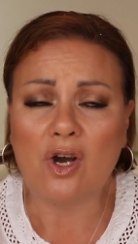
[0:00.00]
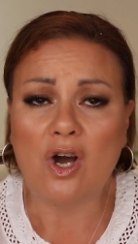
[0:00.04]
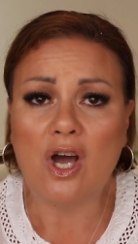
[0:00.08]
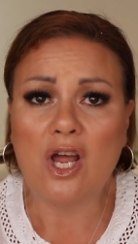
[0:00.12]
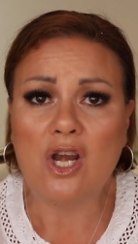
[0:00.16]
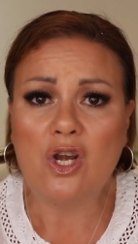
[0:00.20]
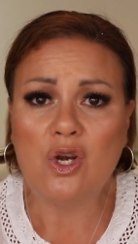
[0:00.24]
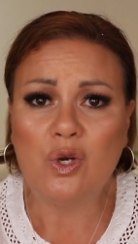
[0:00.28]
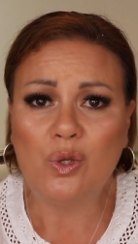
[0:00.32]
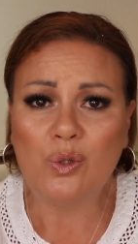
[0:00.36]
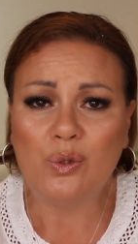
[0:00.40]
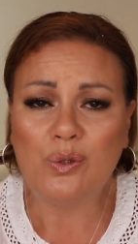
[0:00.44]
I
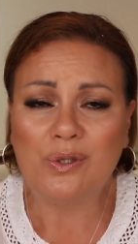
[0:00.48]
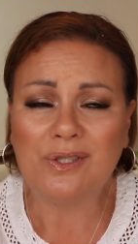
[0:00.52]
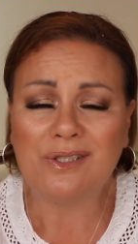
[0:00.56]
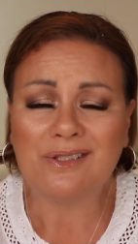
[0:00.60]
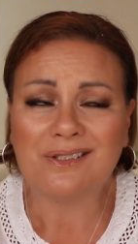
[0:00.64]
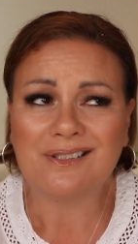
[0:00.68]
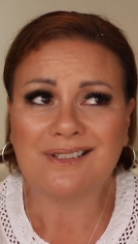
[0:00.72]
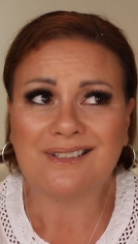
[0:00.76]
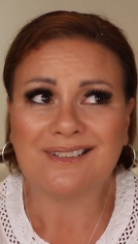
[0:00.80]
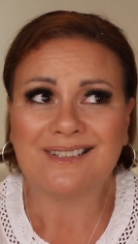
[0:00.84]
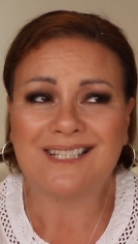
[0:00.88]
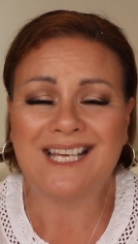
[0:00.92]

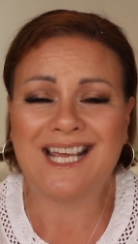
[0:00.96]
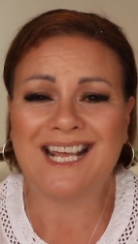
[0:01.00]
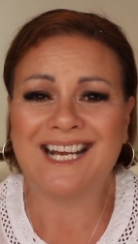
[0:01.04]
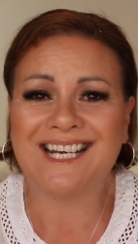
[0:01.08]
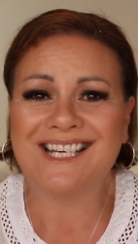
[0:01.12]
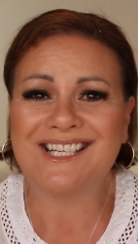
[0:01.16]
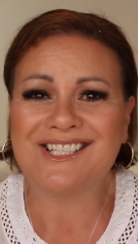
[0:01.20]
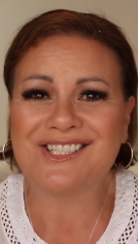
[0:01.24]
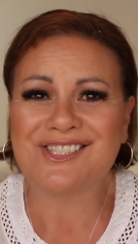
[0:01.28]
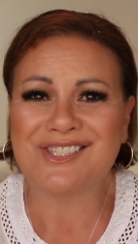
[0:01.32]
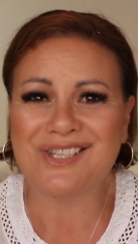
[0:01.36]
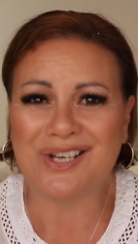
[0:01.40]
learned that
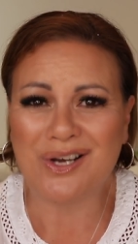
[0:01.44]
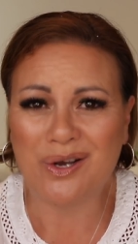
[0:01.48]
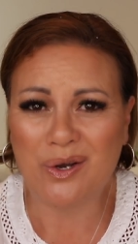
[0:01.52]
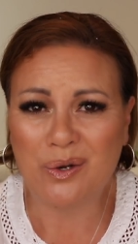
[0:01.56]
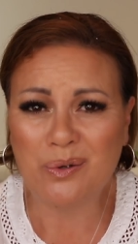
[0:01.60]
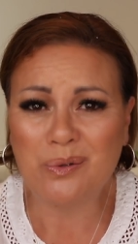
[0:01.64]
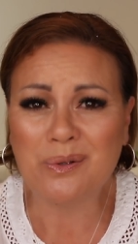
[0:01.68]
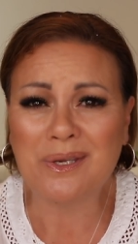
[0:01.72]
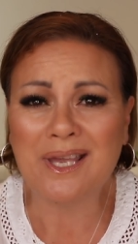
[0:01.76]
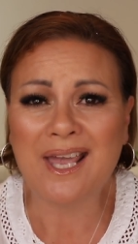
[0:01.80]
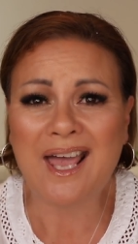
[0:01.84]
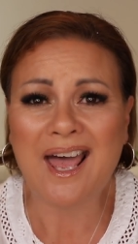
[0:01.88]
it's
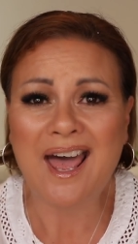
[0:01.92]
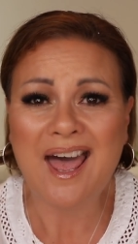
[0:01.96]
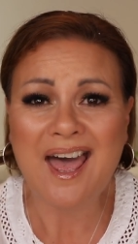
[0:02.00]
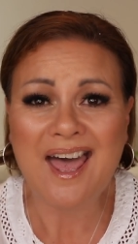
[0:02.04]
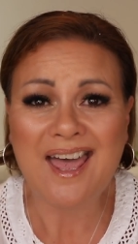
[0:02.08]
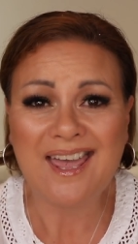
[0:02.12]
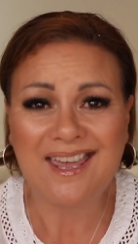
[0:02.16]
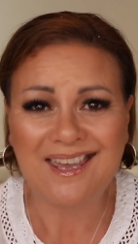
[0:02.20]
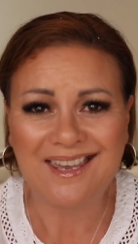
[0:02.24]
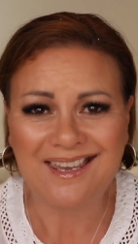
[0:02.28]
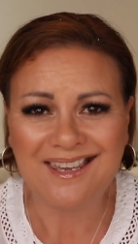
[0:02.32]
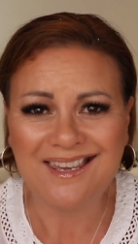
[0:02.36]

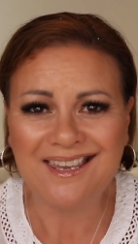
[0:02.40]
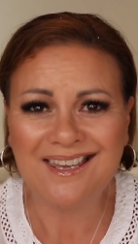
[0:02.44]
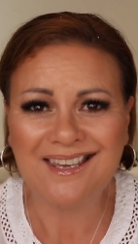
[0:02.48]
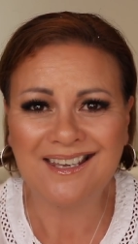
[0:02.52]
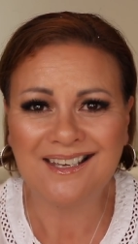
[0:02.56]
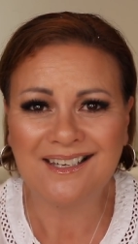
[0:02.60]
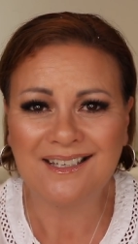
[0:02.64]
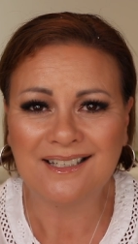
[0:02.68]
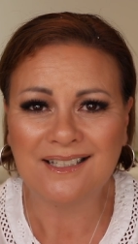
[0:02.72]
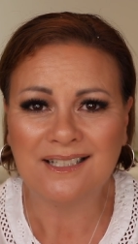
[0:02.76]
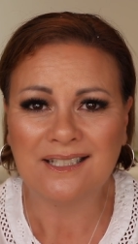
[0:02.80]
okay